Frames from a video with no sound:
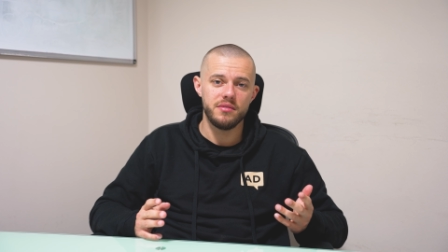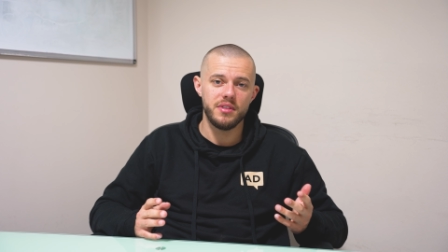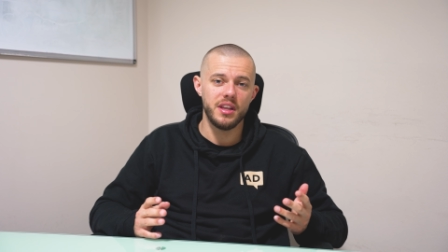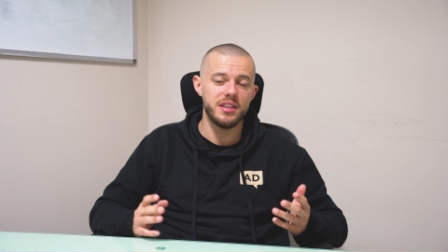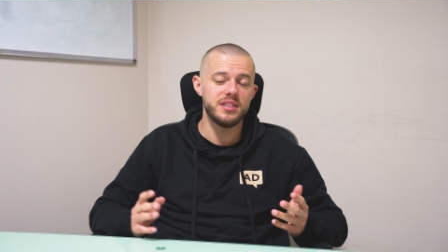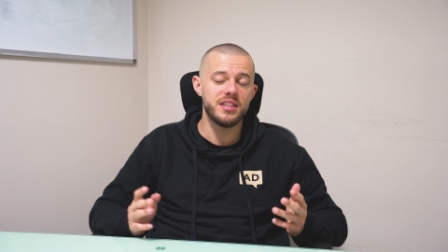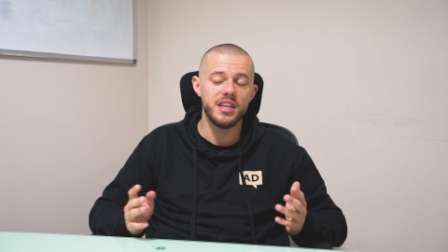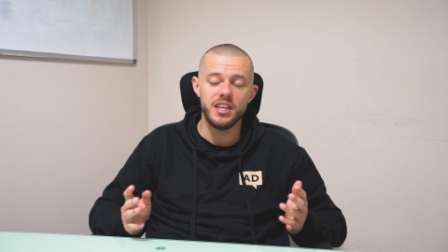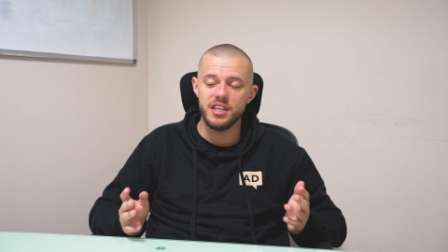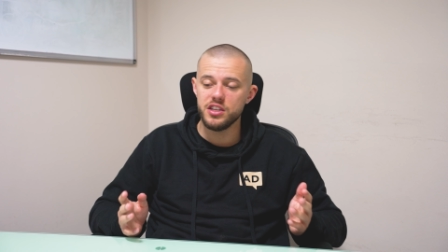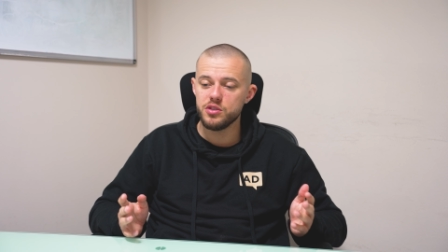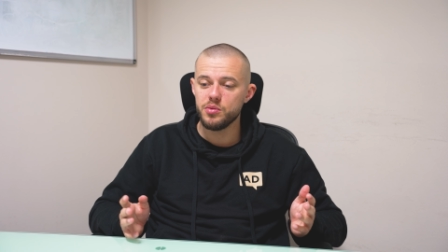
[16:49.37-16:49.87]

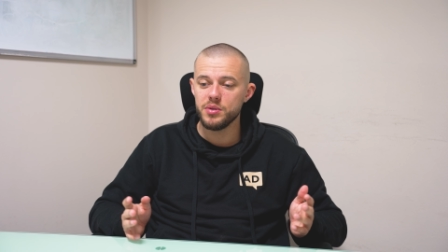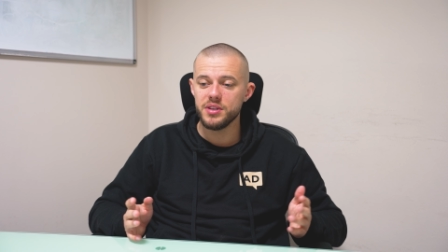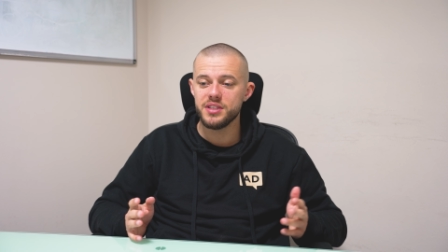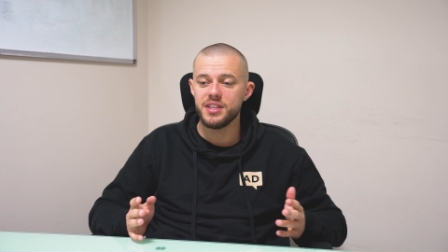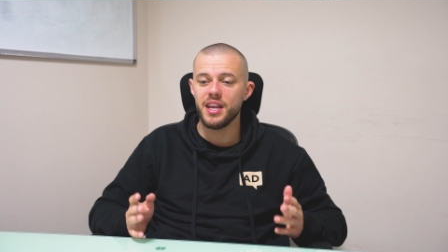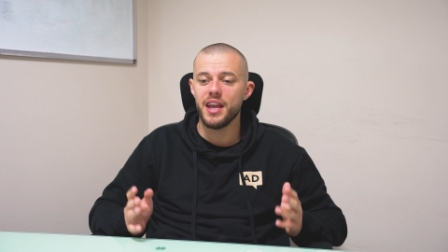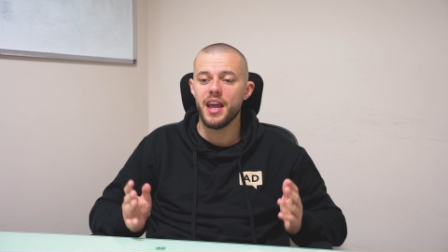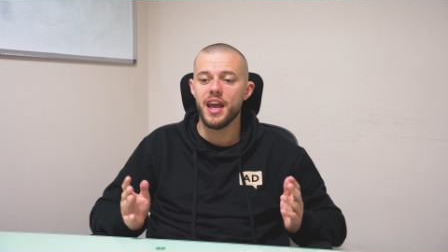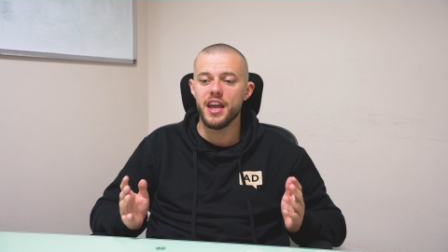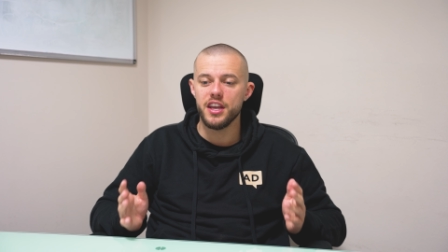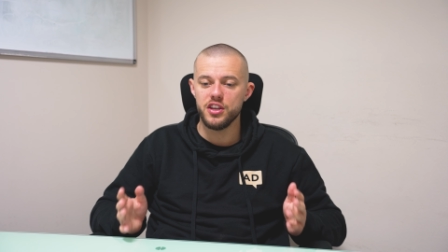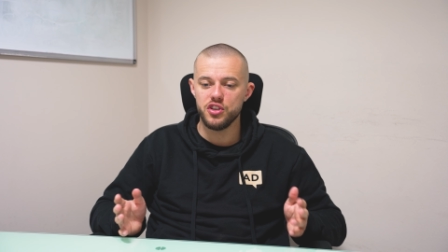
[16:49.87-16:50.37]
Let's easily
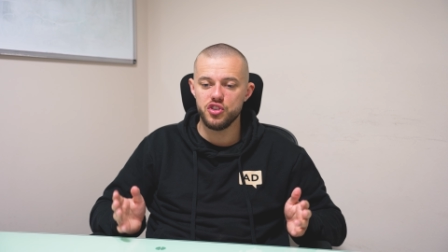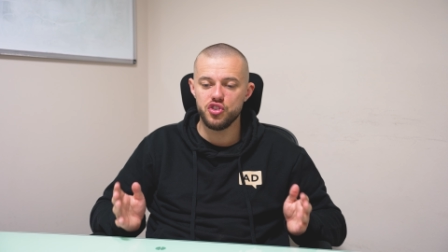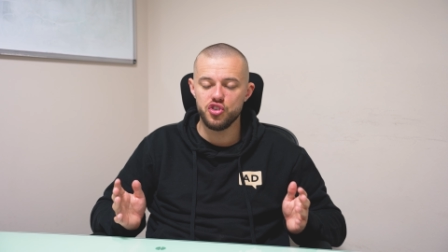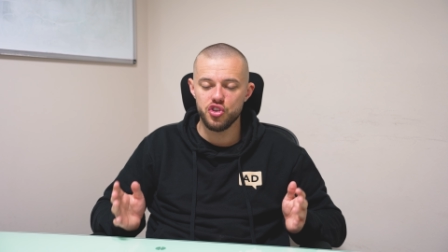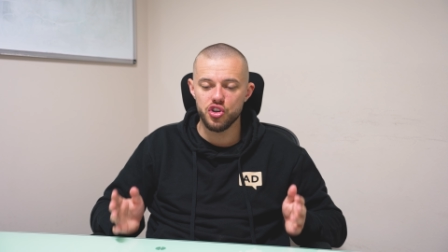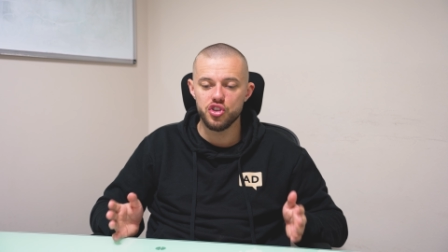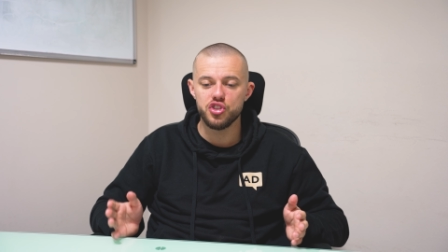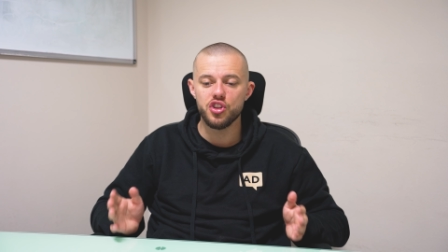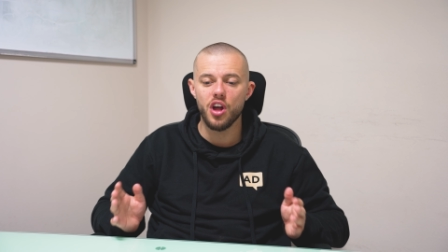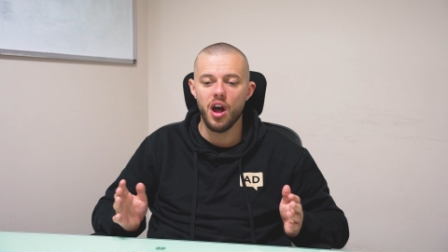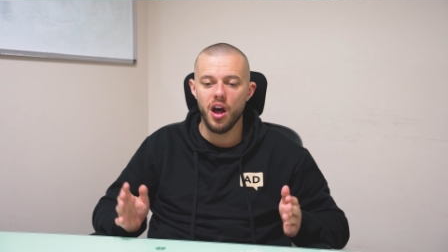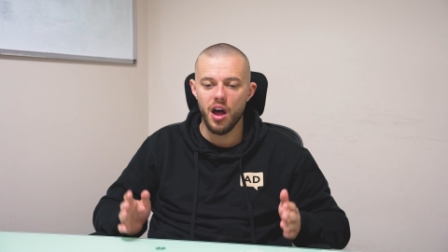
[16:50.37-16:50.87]
say it, it is
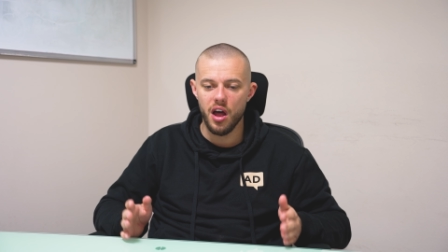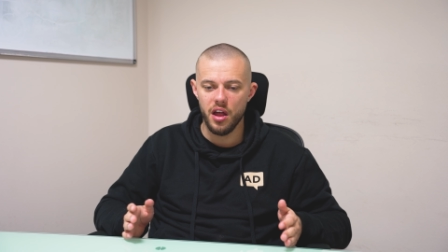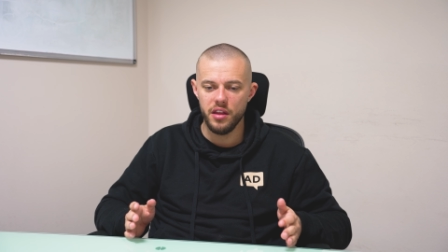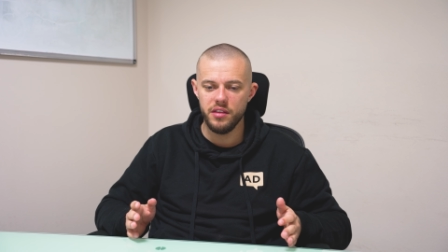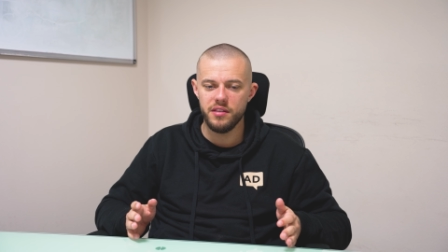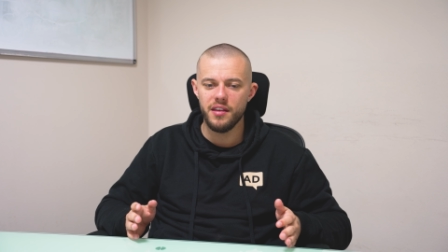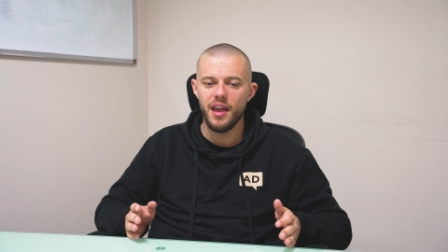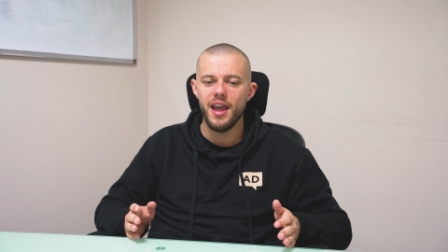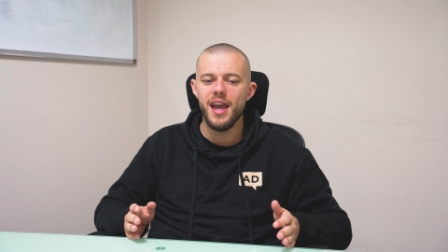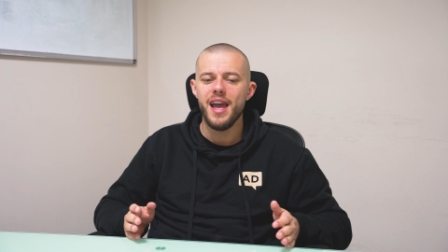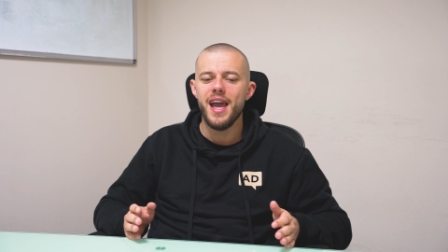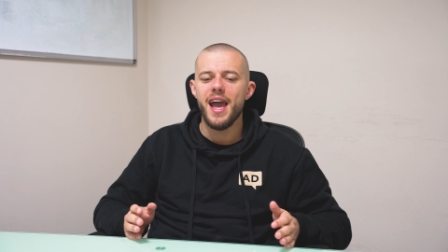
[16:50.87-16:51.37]
just
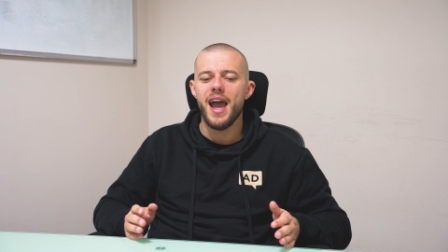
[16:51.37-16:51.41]
hard.